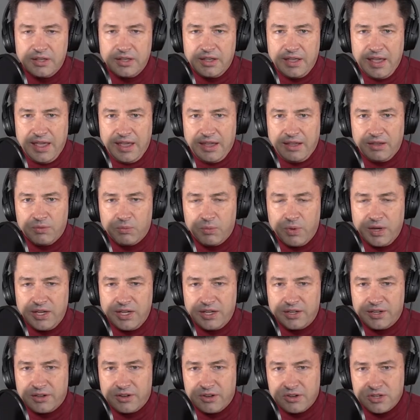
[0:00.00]
hey, we need
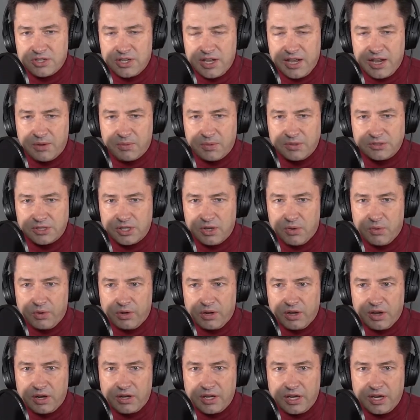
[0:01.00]
to understand what's going
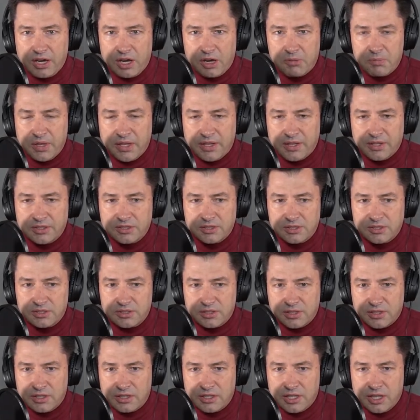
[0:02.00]
on here, because
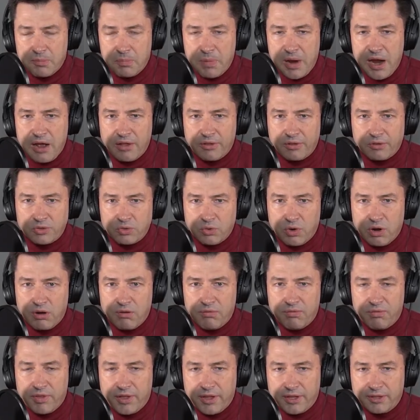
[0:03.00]
in the Apollo
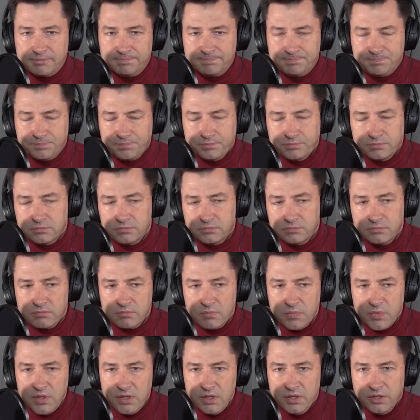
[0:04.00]
12 thing,
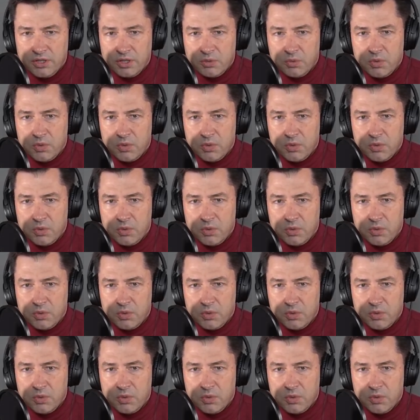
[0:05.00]
there